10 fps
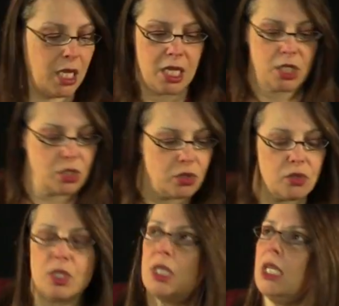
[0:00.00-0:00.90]
And so
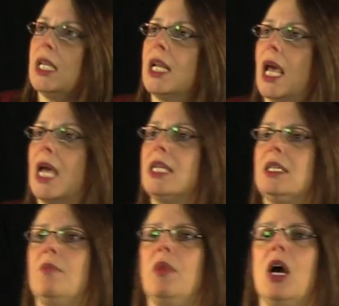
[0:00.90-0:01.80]
you see that as
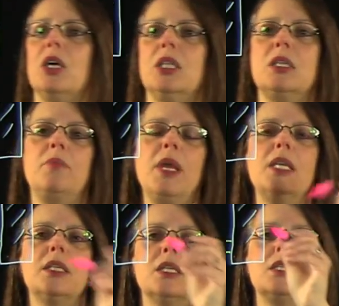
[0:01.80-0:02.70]
the block
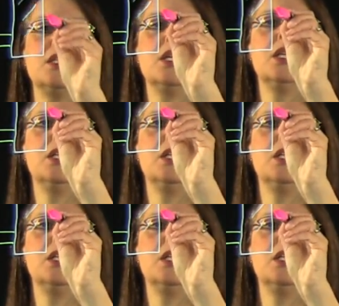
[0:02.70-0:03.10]
displaces,